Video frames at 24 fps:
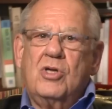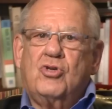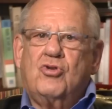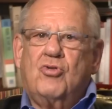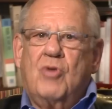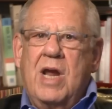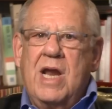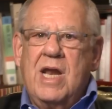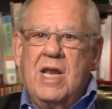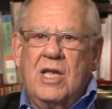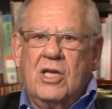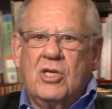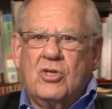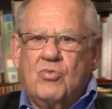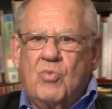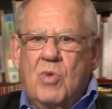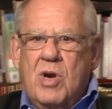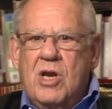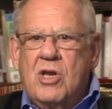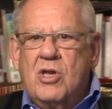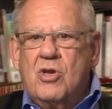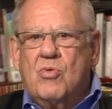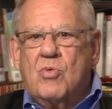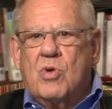training is
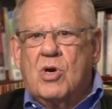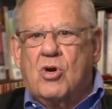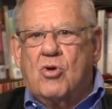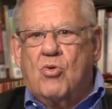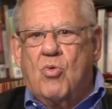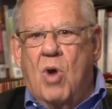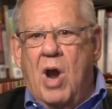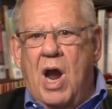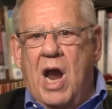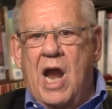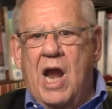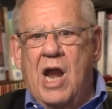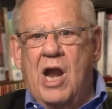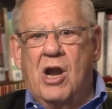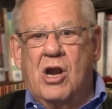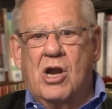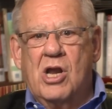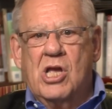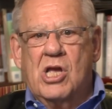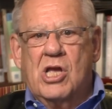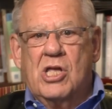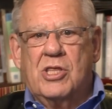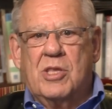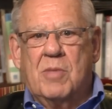where you acquire
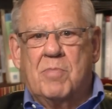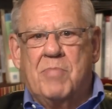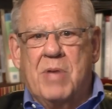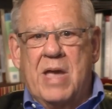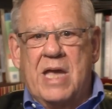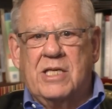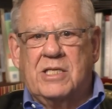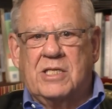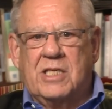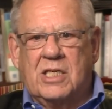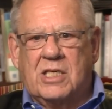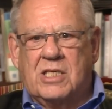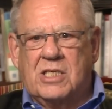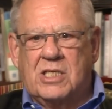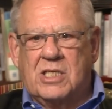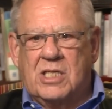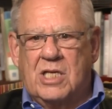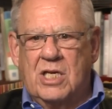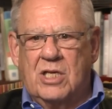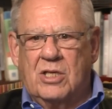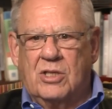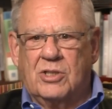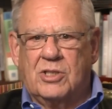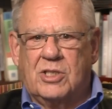the basic
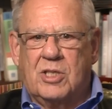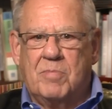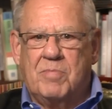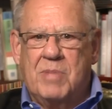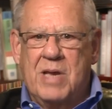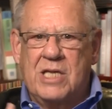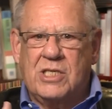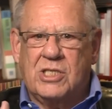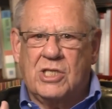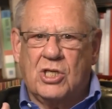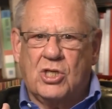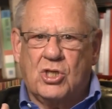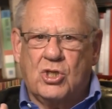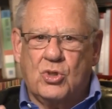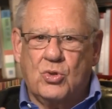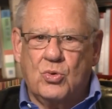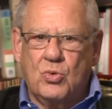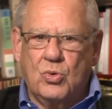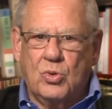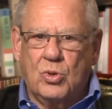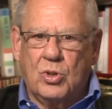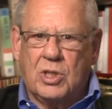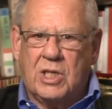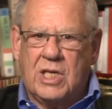skills, the basic
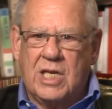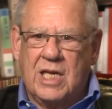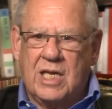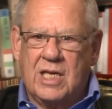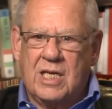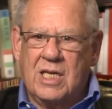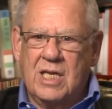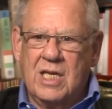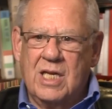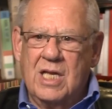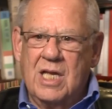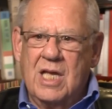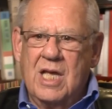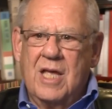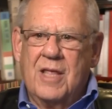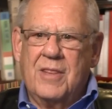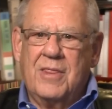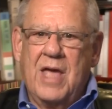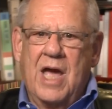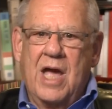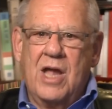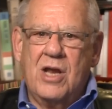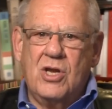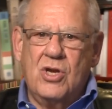toolkit
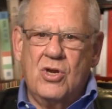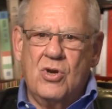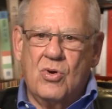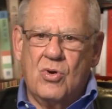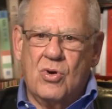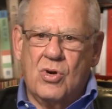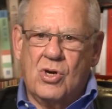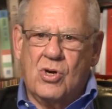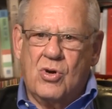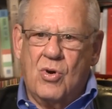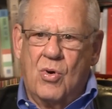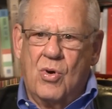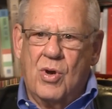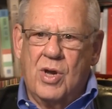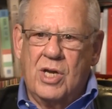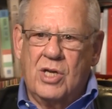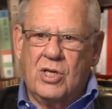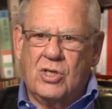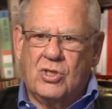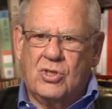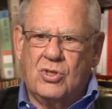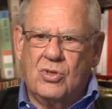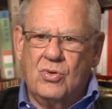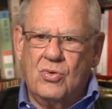that you're going
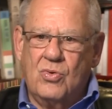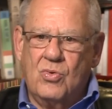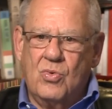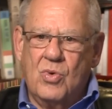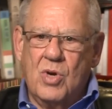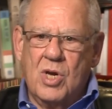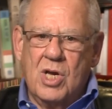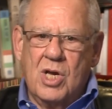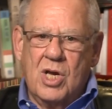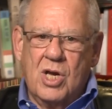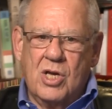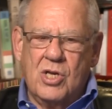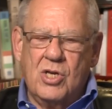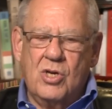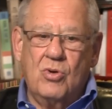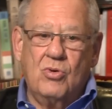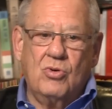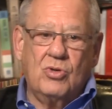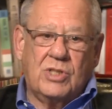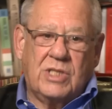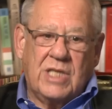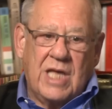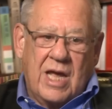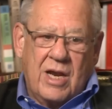to
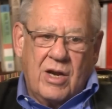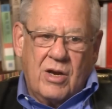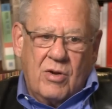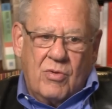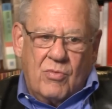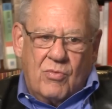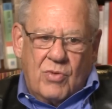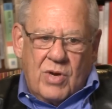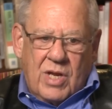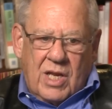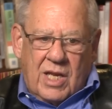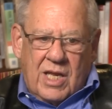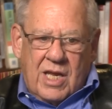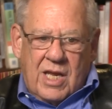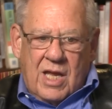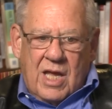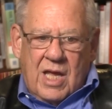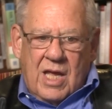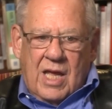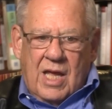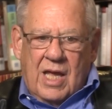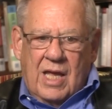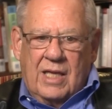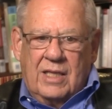use that really
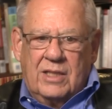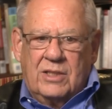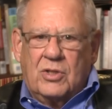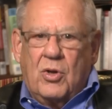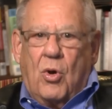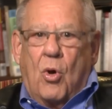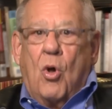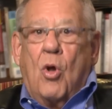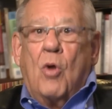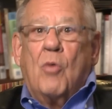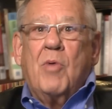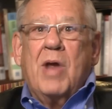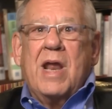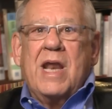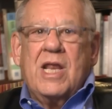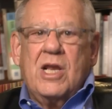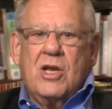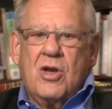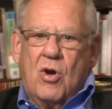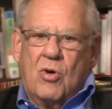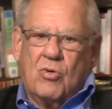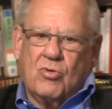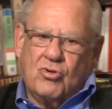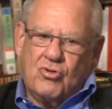is already
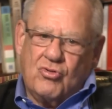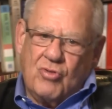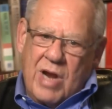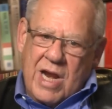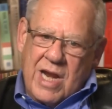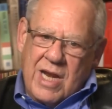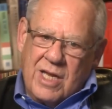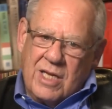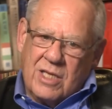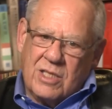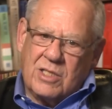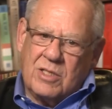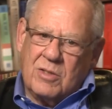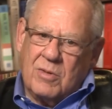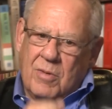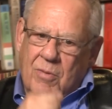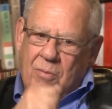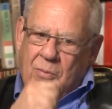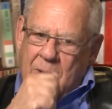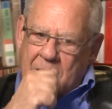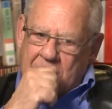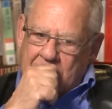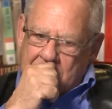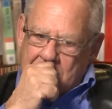known. Training is
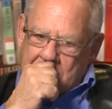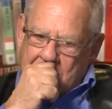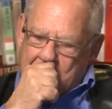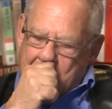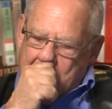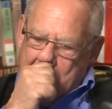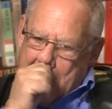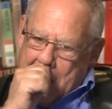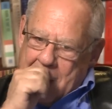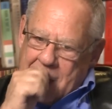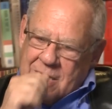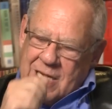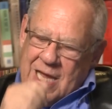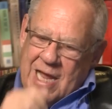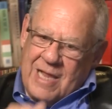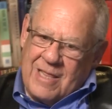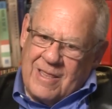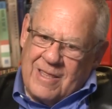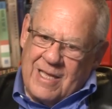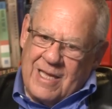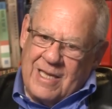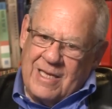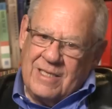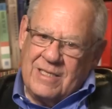where you take
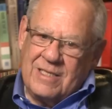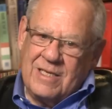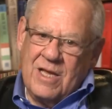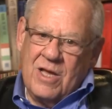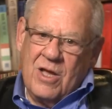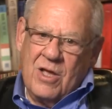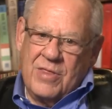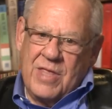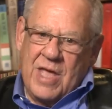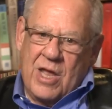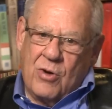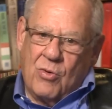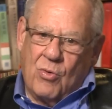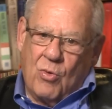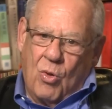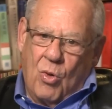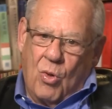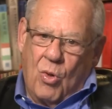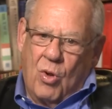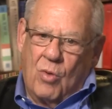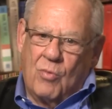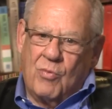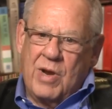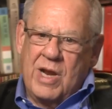things that are
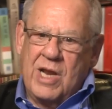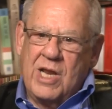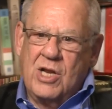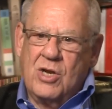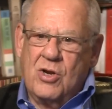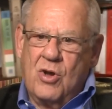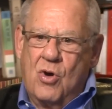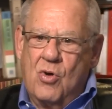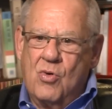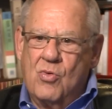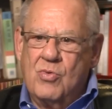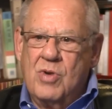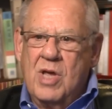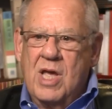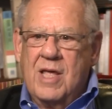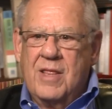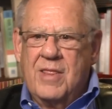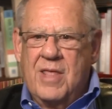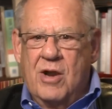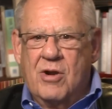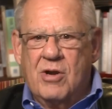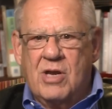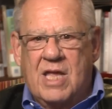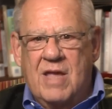already known,
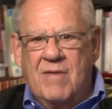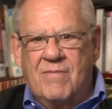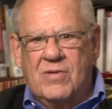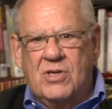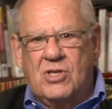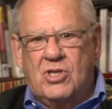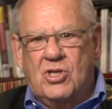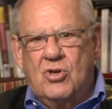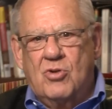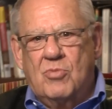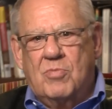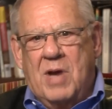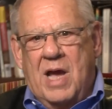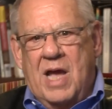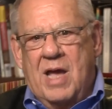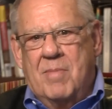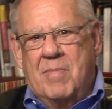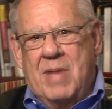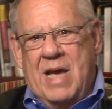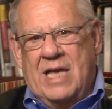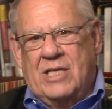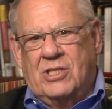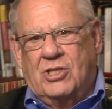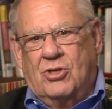that are given to you by a
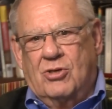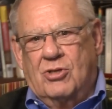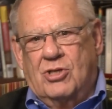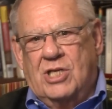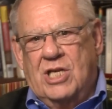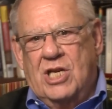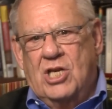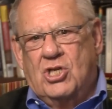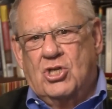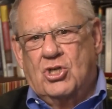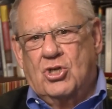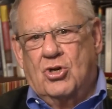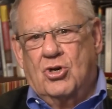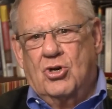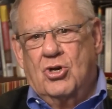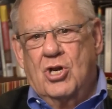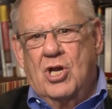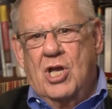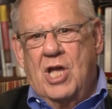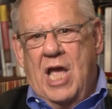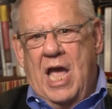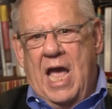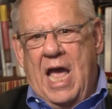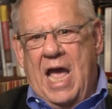master teacher,
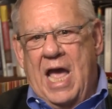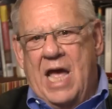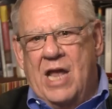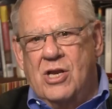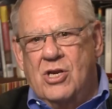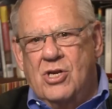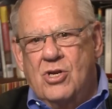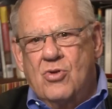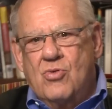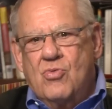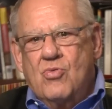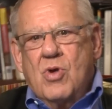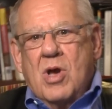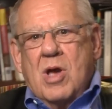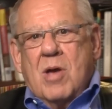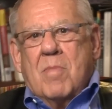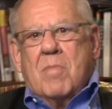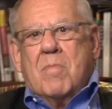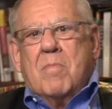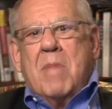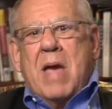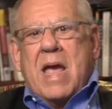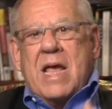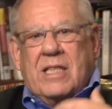and you
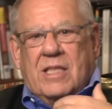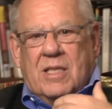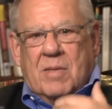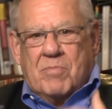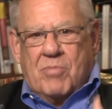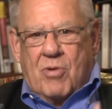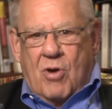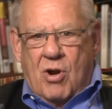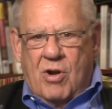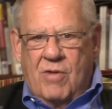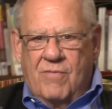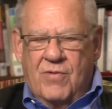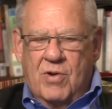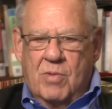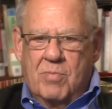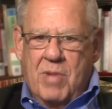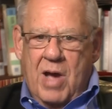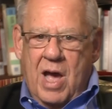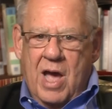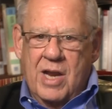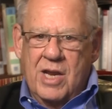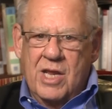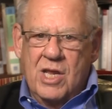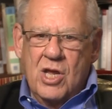make them part of your
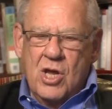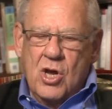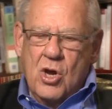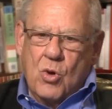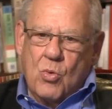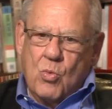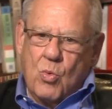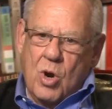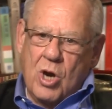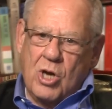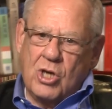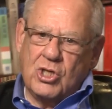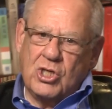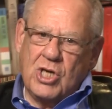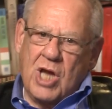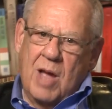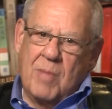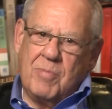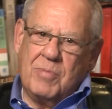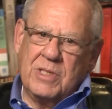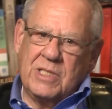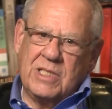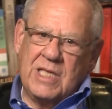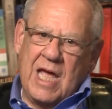body.
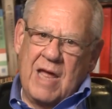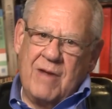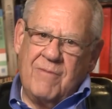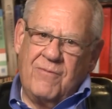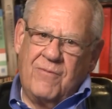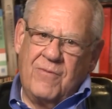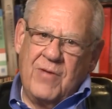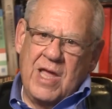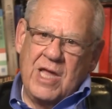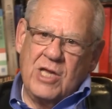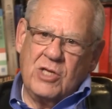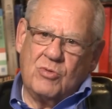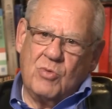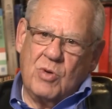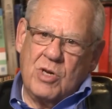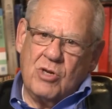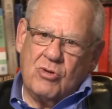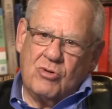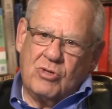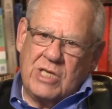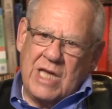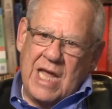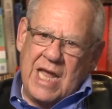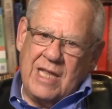Workshop is that phase where you
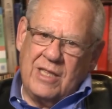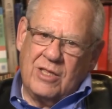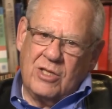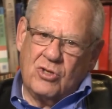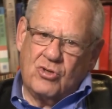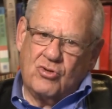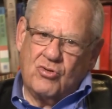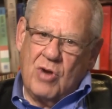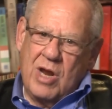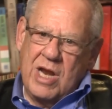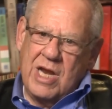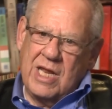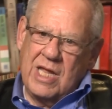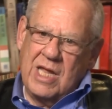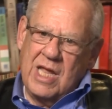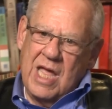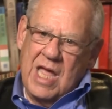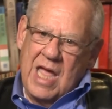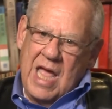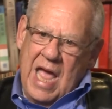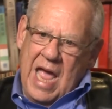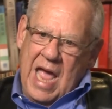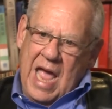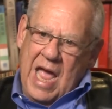take the training
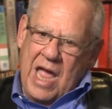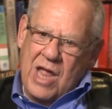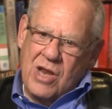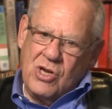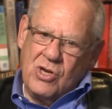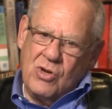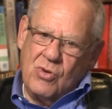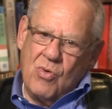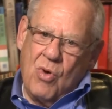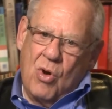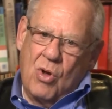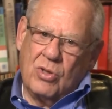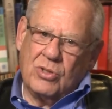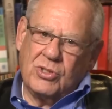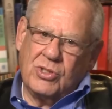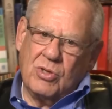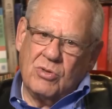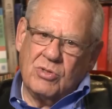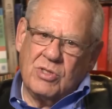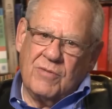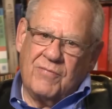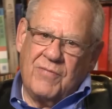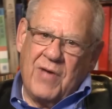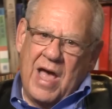and you also
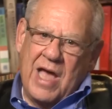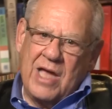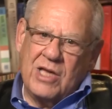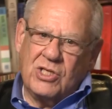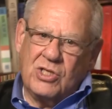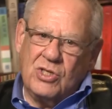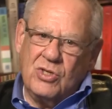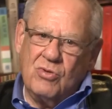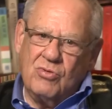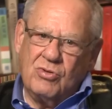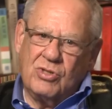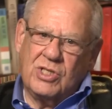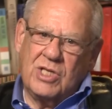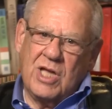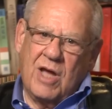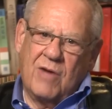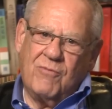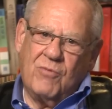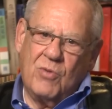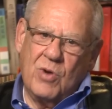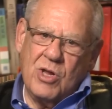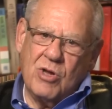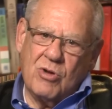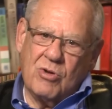devise new
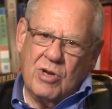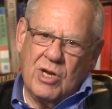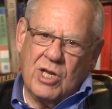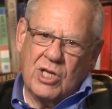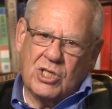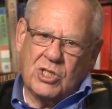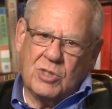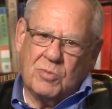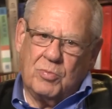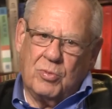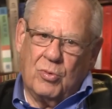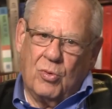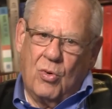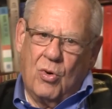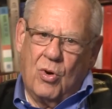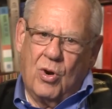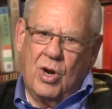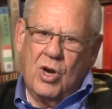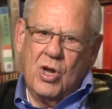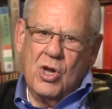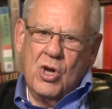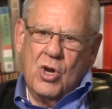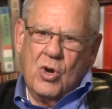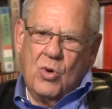stuff where you can explore.